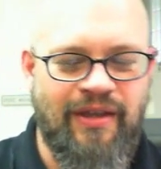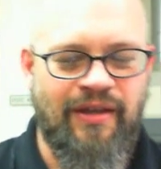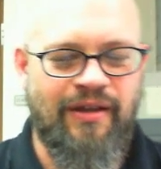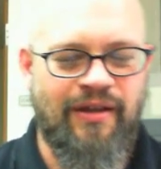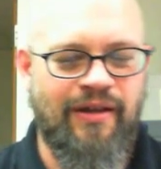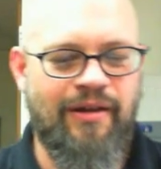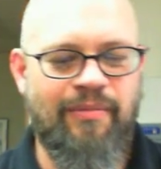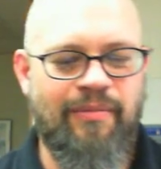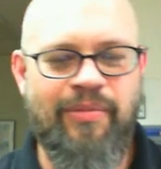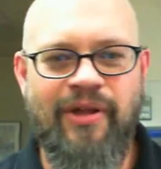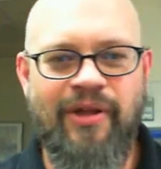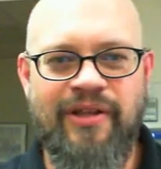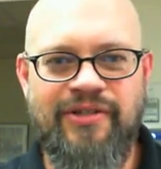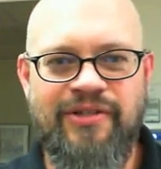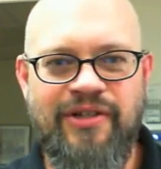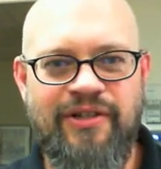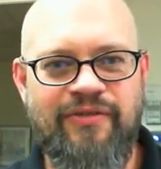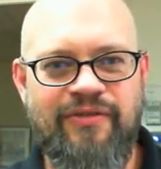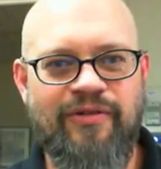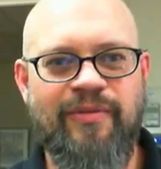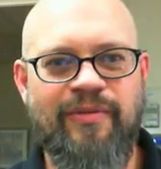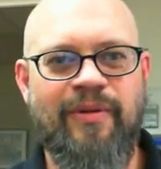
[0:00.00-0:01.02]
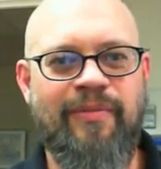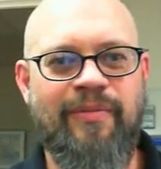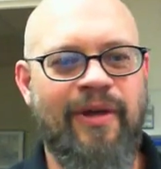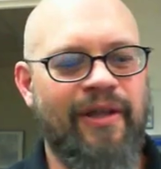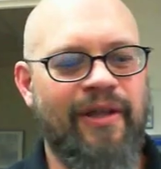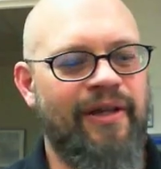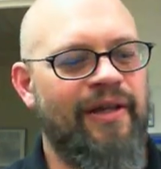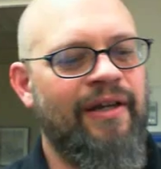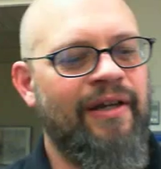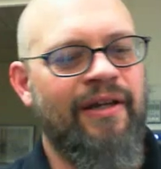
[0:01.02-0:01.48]
I apologize for my
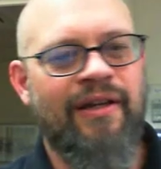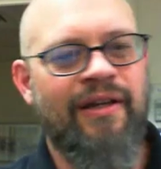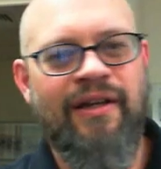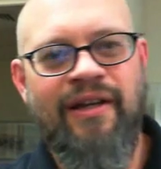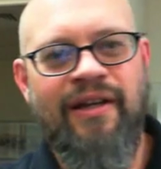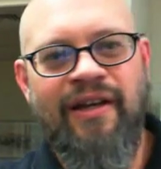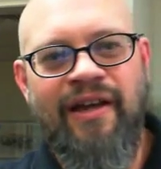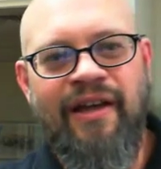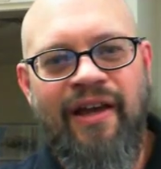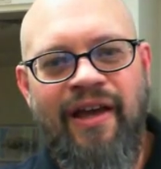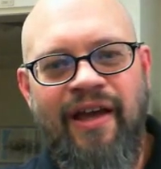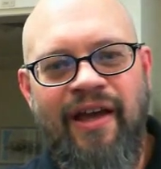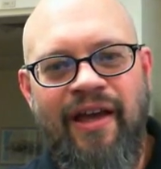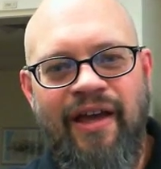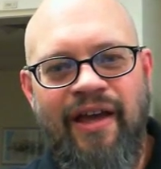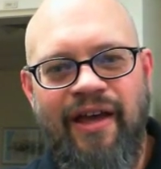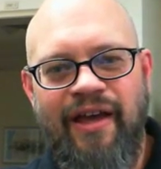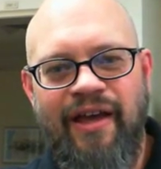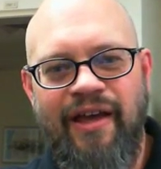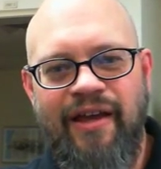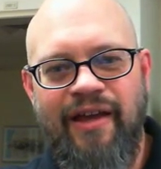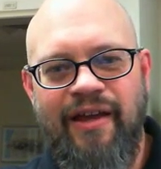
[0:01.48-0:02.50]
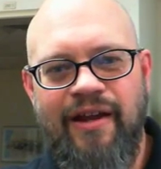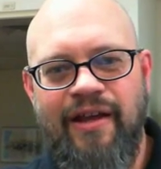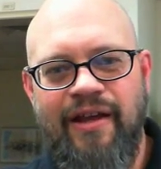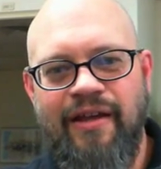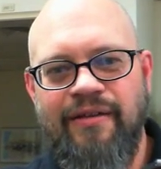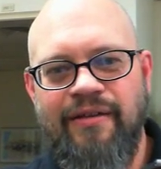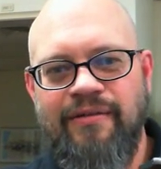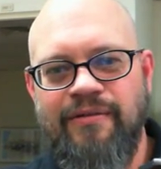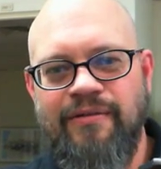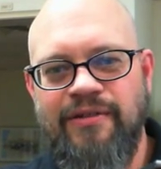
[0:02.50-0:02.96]
belly. And
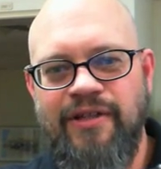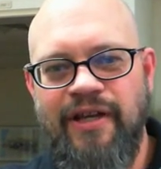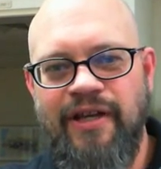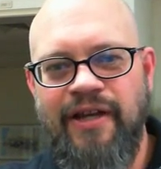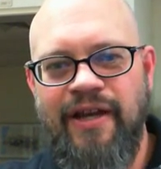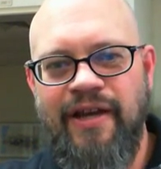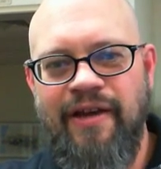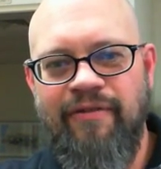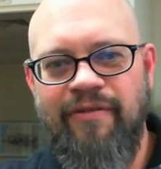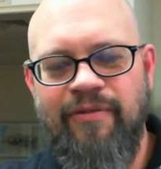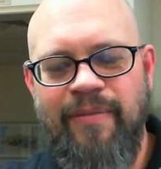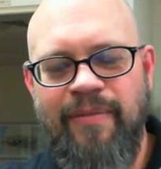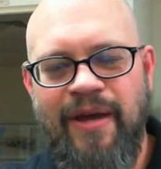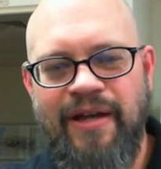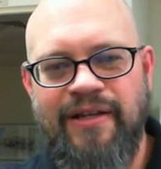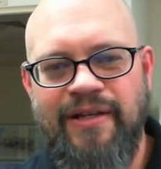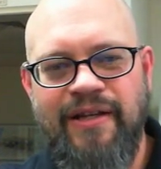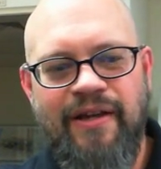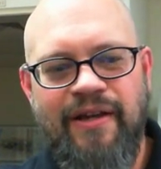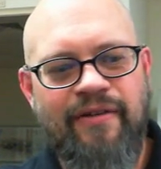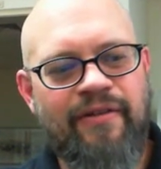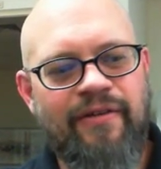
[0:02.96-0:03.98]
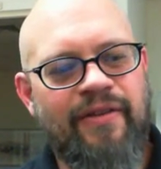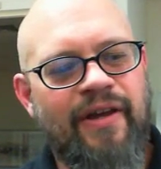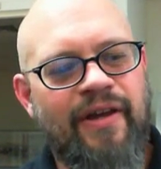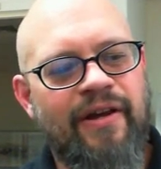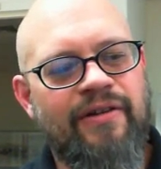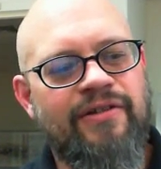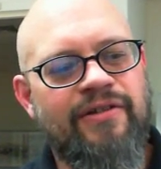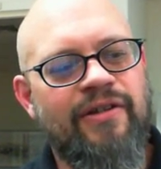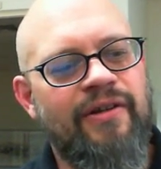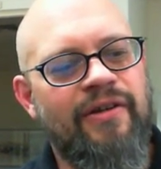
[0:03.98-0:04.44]
I'm saying you have it back together
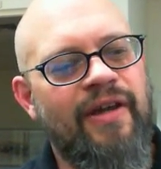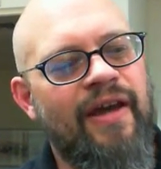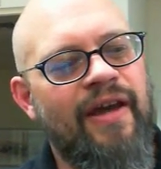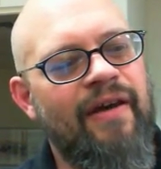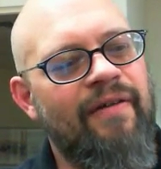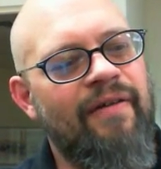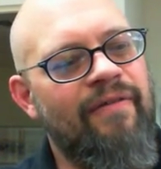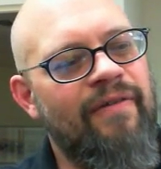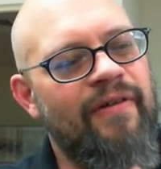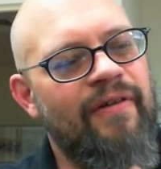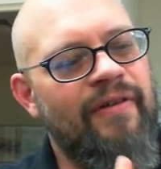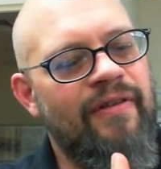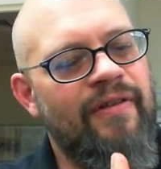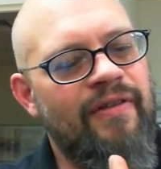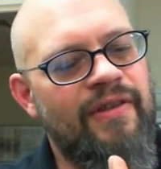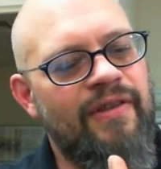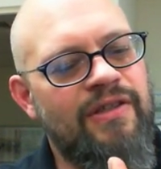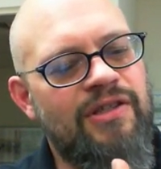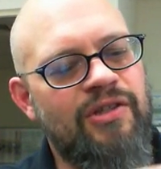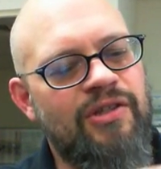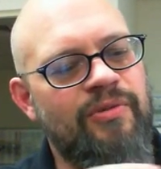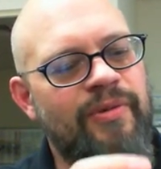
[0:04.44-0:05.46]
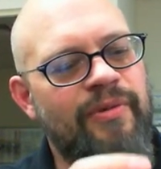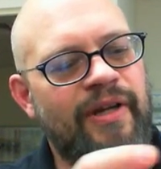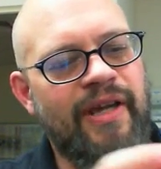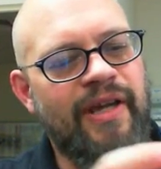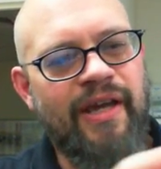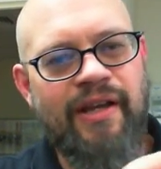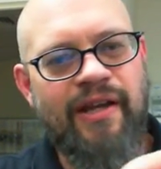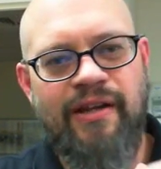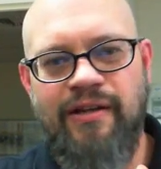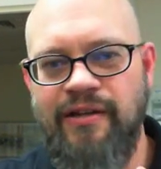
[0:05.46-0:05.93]
there. So you have this
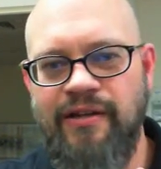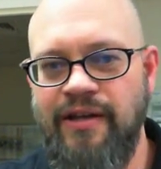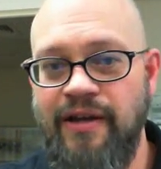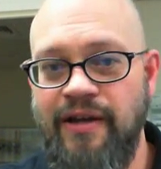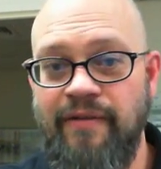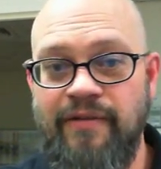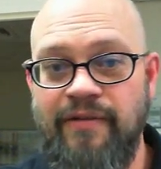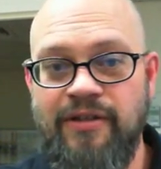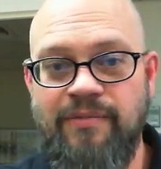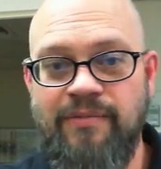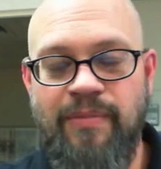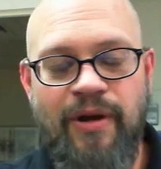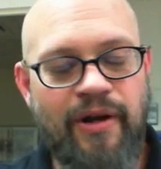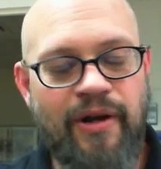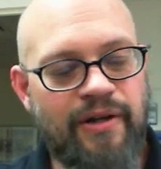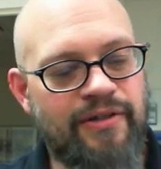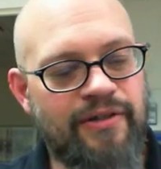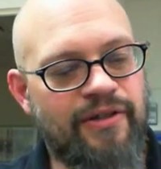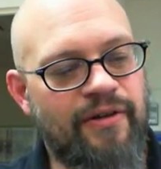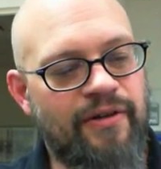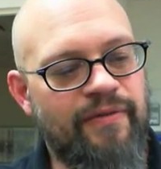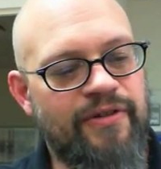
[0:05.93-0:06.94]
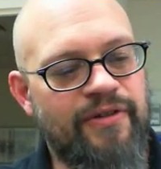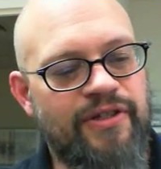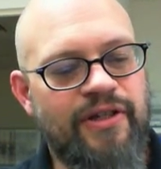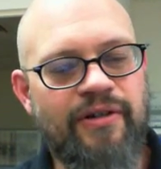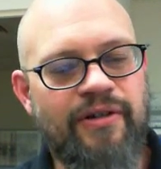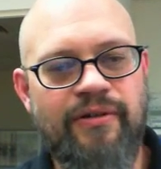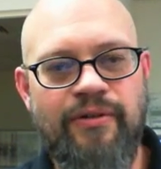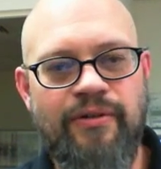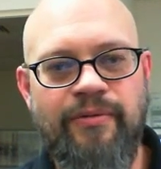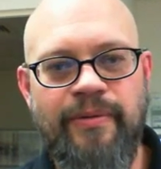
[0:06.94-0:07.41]
lubricated and you have this bearing surface
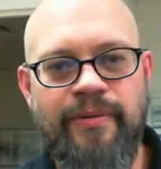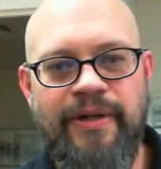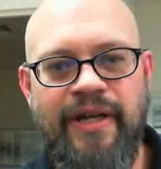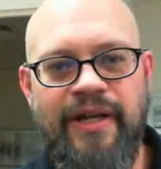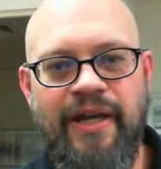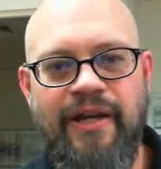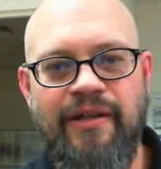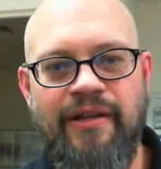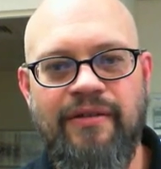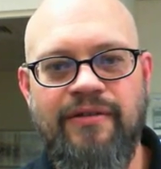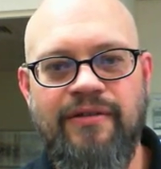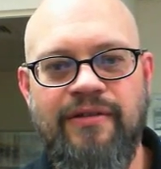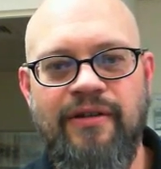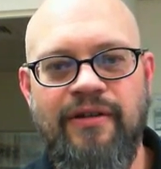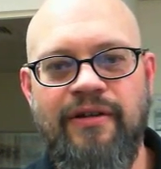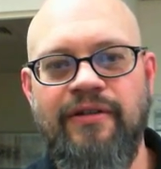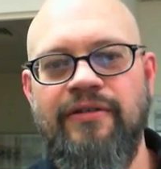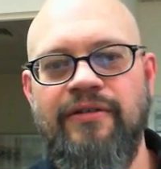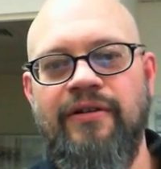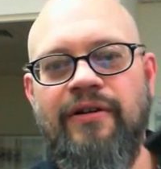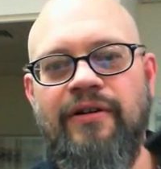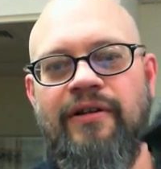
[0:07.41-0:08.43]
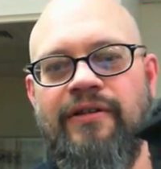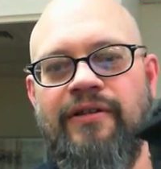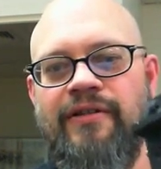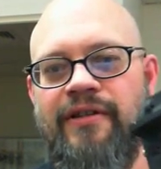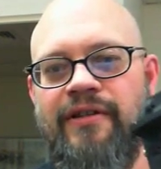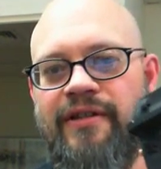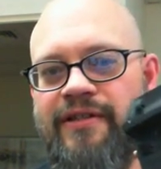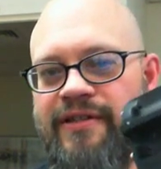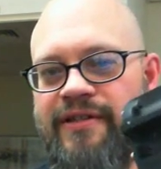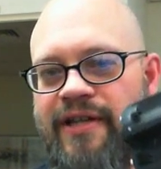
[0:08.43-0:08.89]
here lubricated. So you turn it to
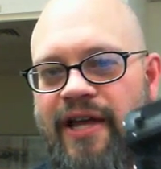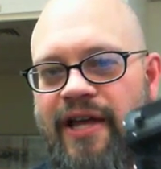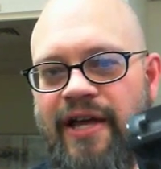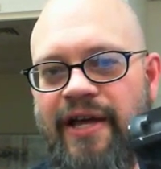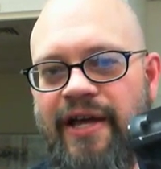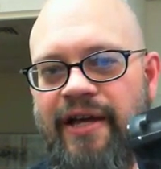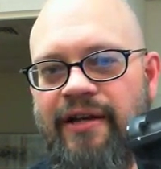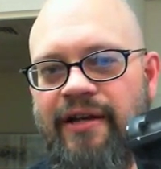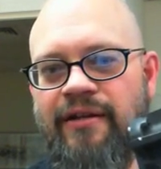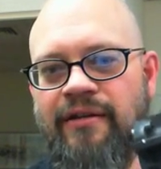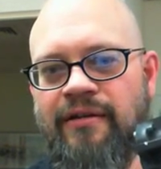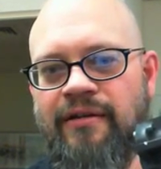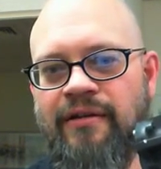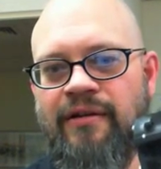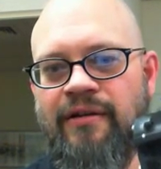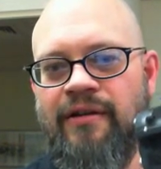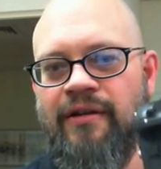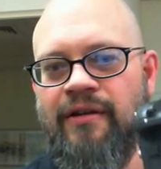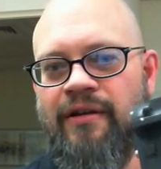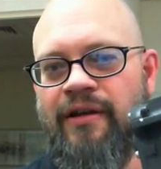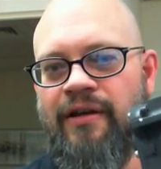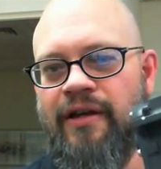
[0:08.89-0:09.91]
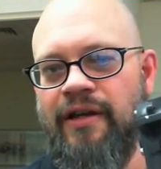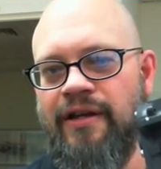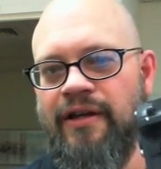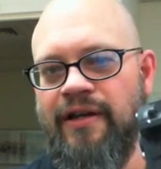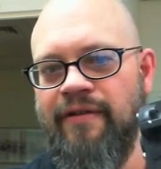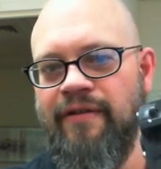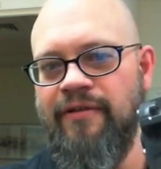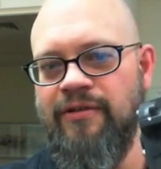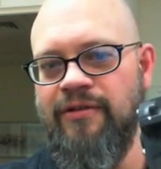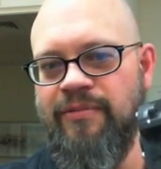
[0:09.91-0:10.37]
the side and you
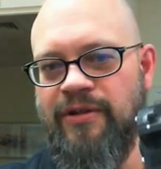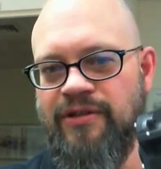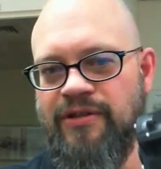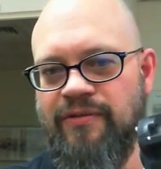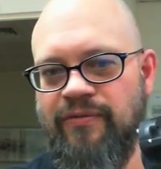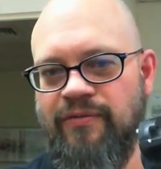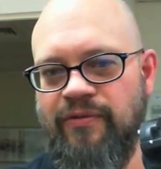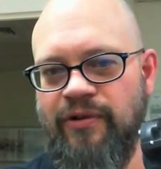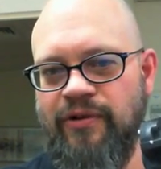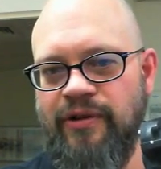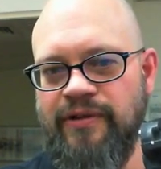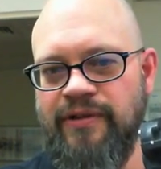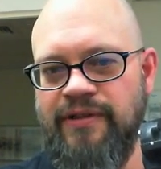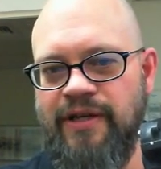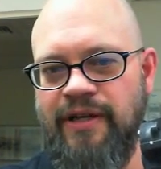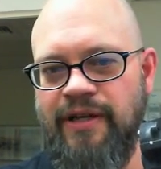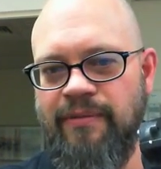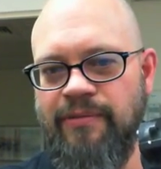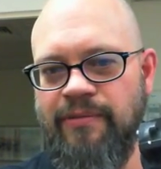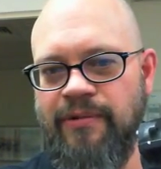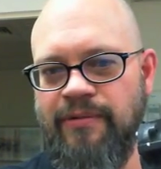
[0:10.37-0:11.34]
have this piece of foil tape